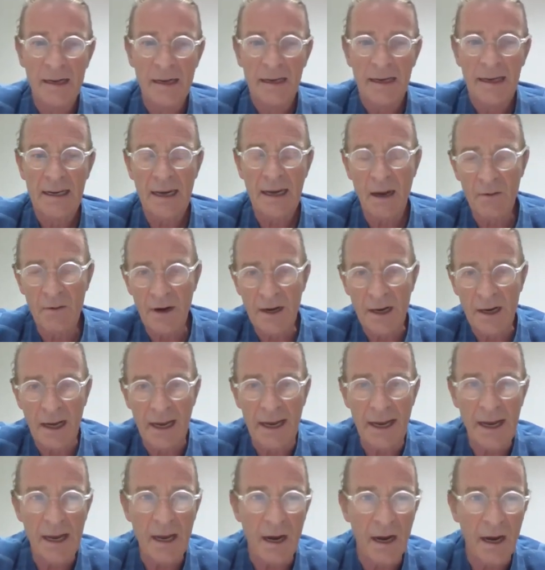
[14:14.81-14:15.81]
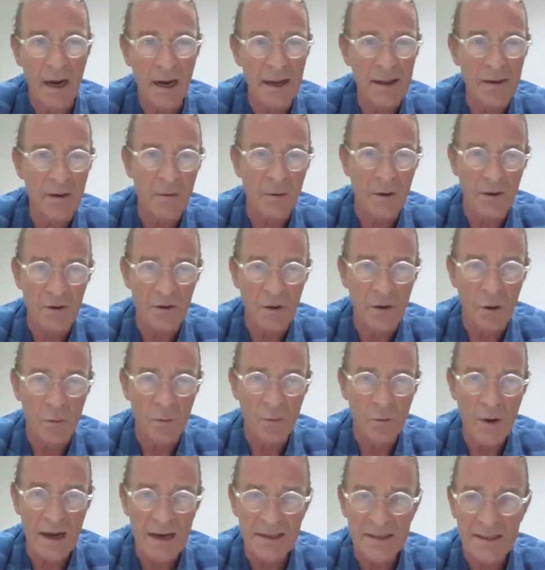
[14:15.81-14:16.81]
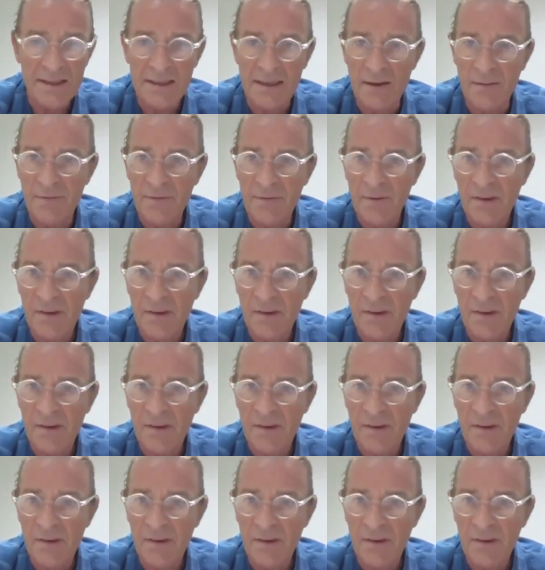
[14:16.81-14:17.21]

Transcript: currently either on a relative